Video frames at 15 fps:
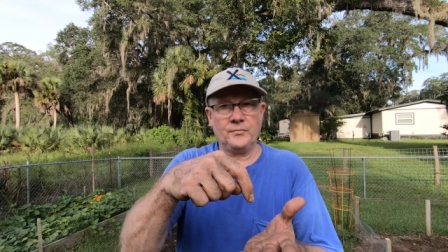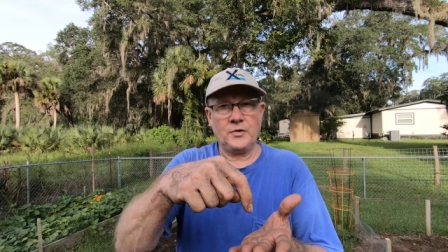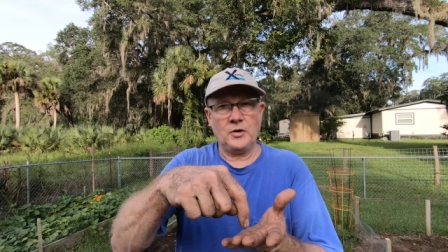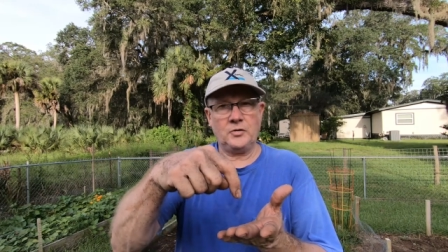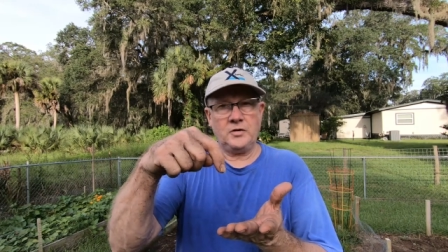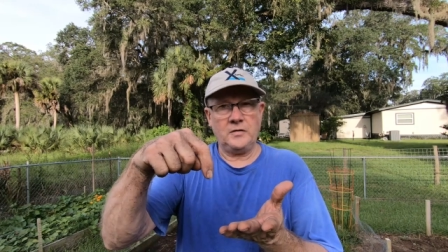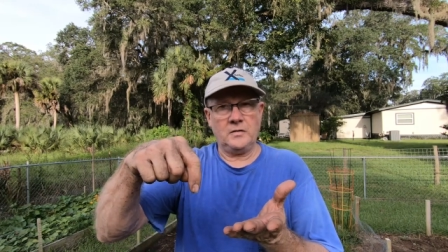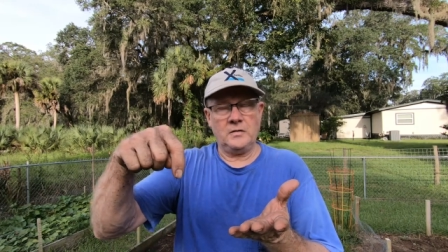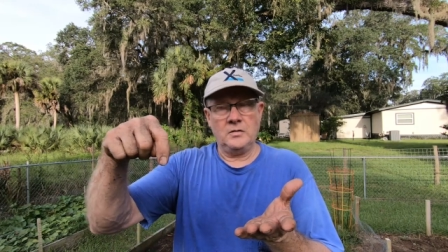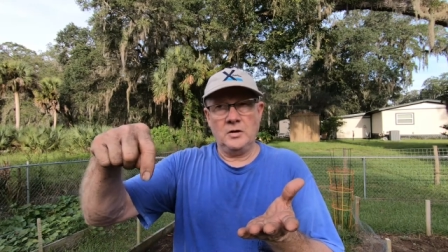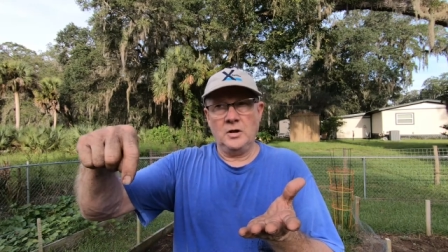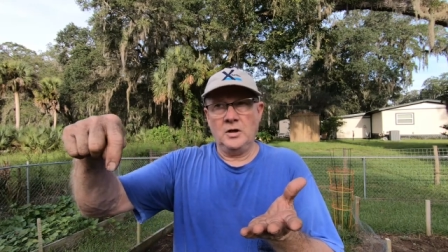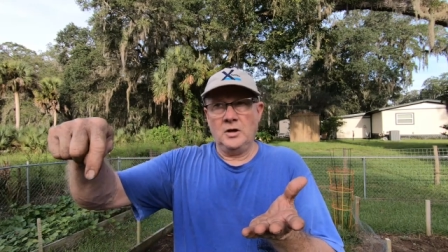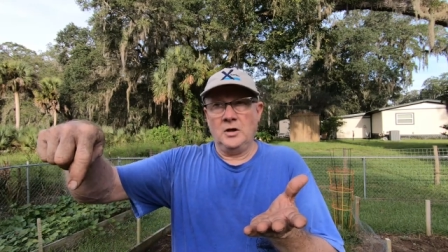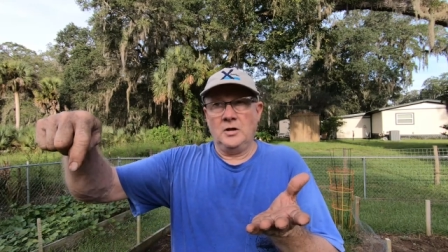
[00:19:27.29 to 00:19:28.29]
poke your
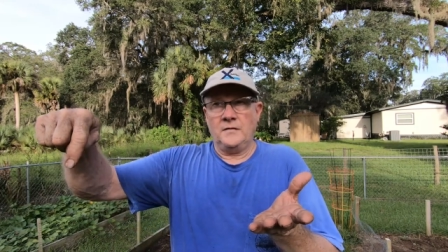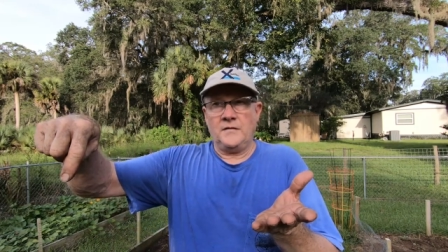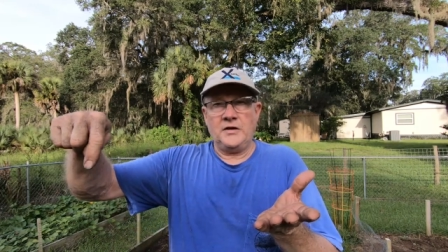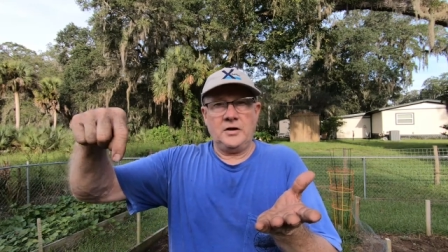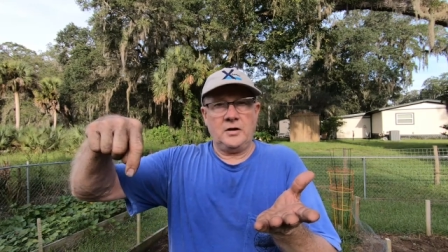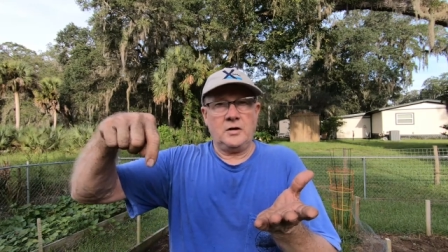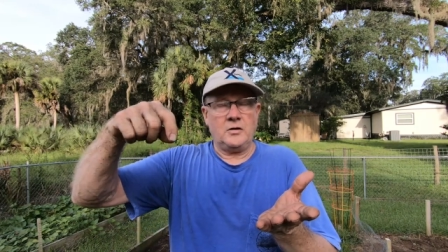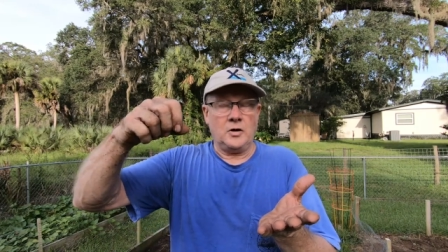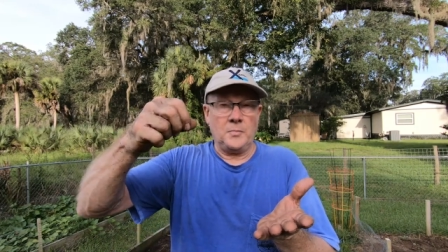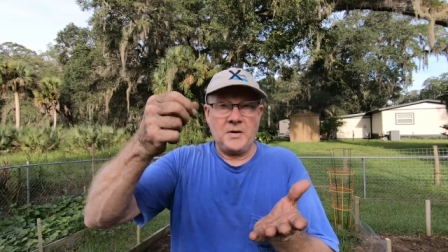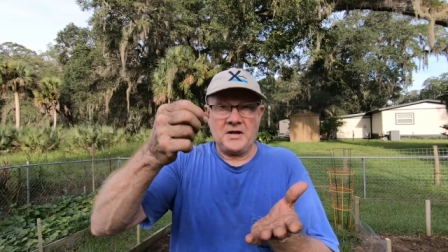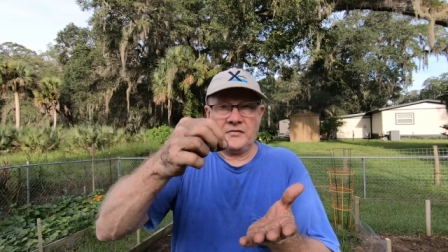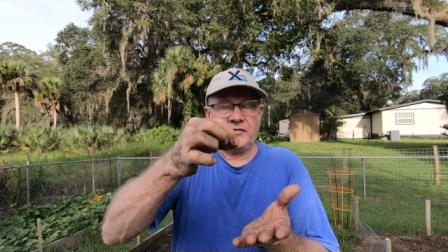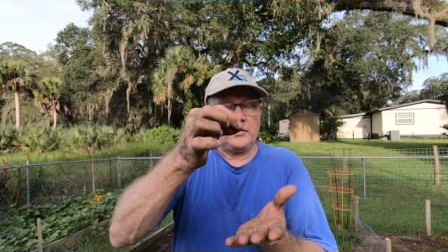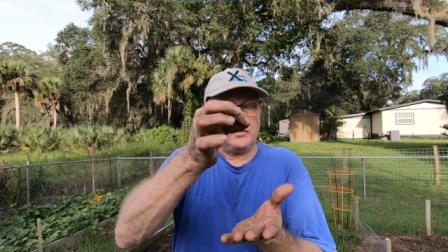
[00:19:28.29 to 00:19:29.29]
finger or a
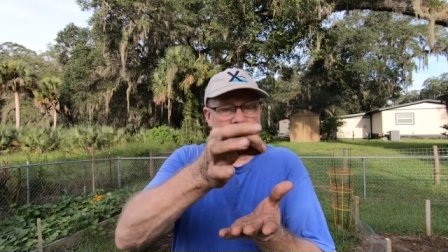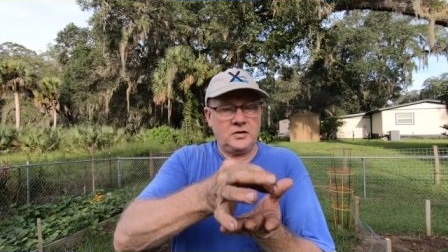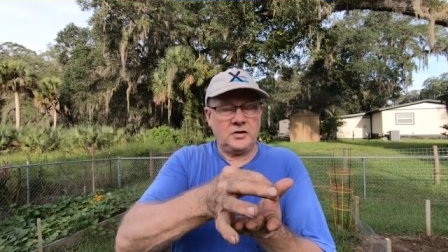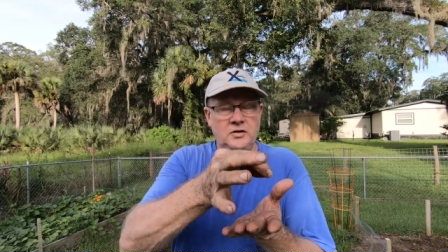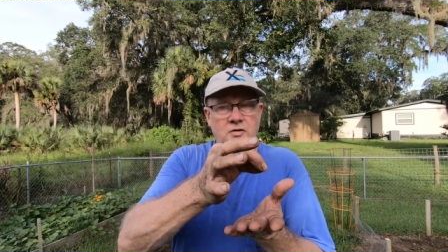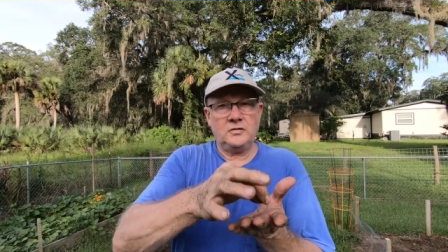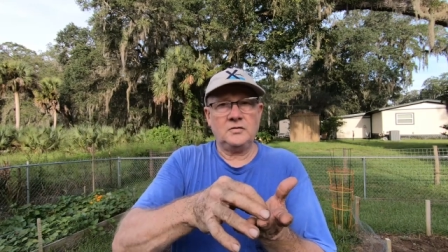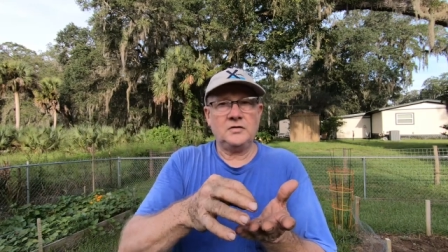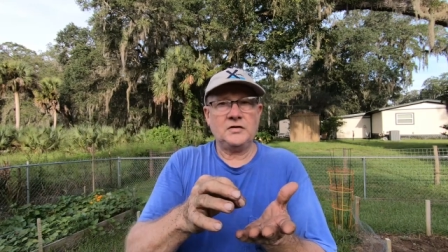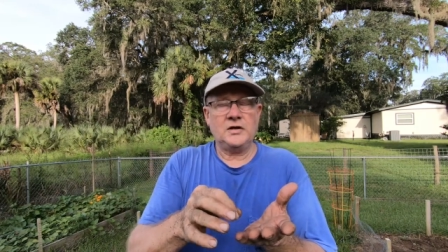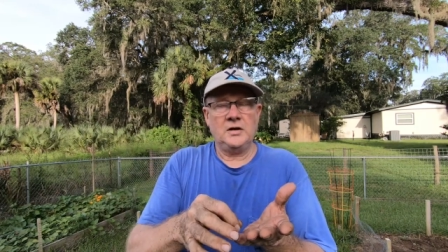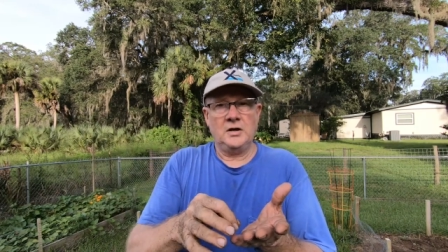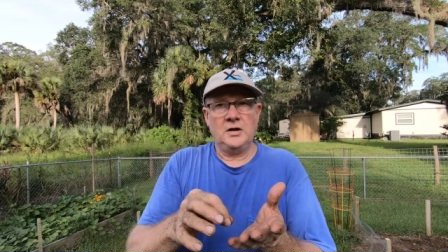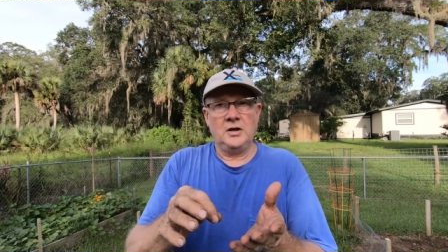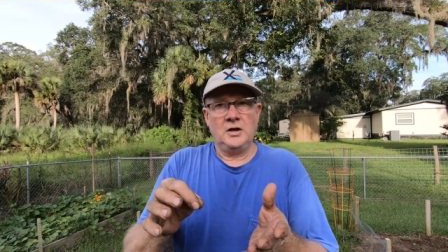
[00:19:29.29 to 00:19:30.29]
pencil you can use.
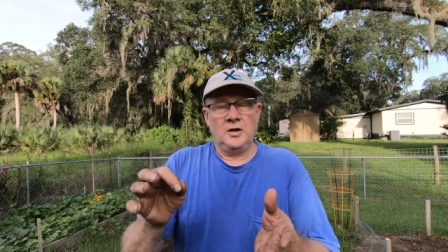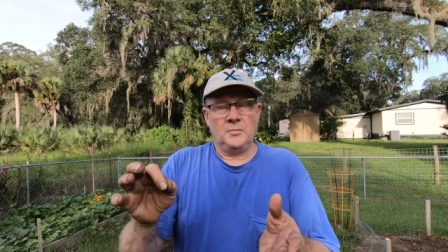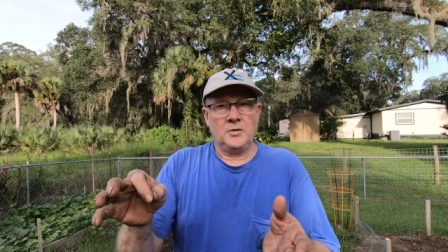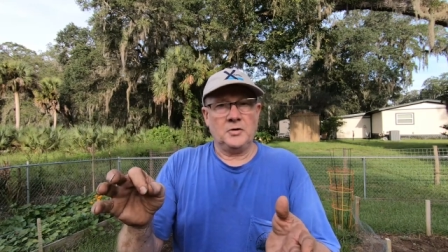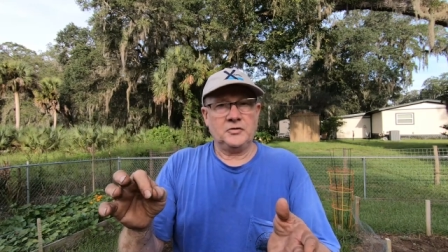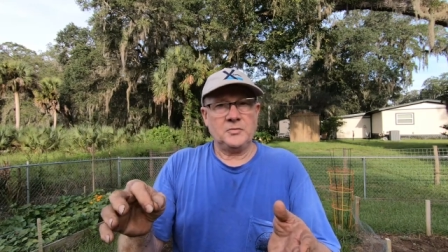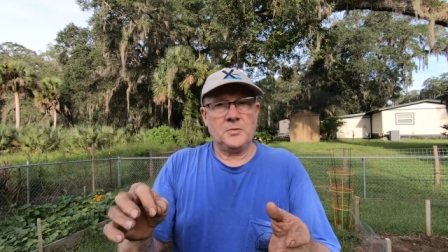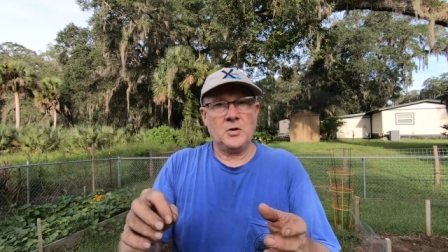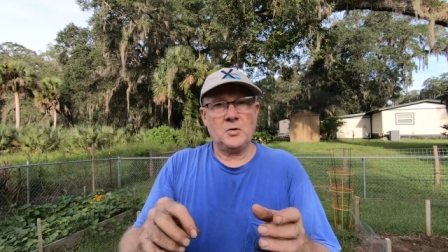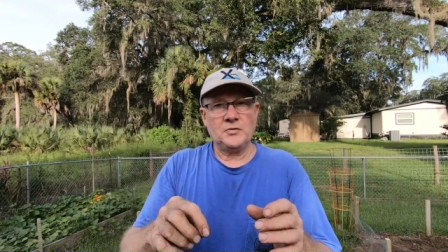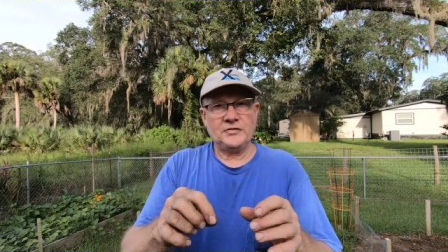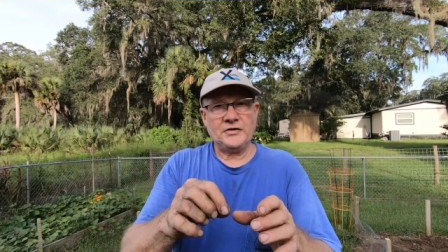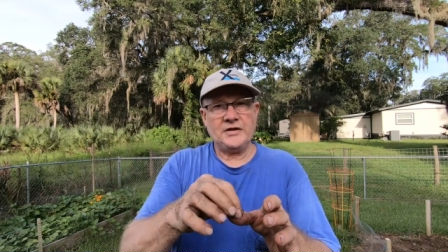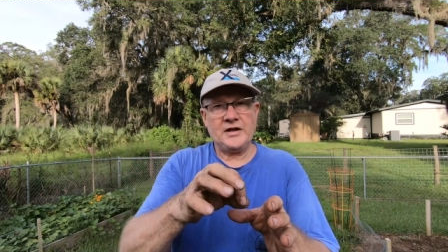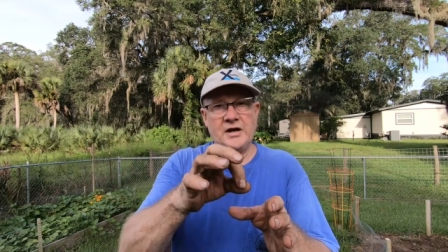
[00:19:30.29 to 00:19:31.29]
Poke some
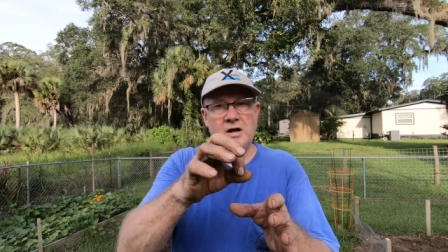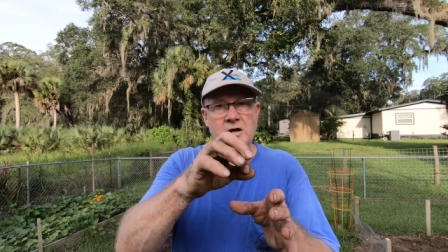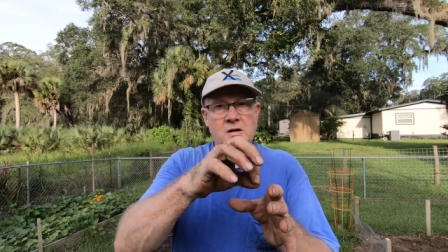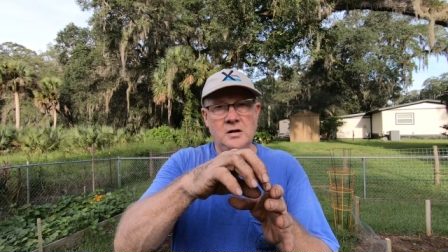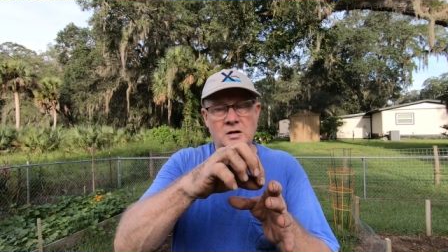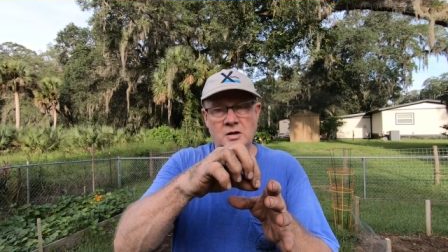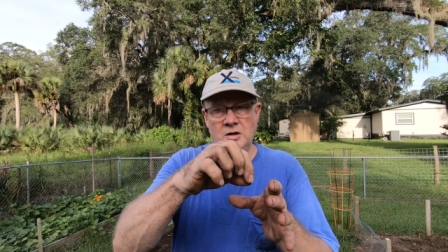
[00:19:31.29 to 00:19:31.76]
holes in there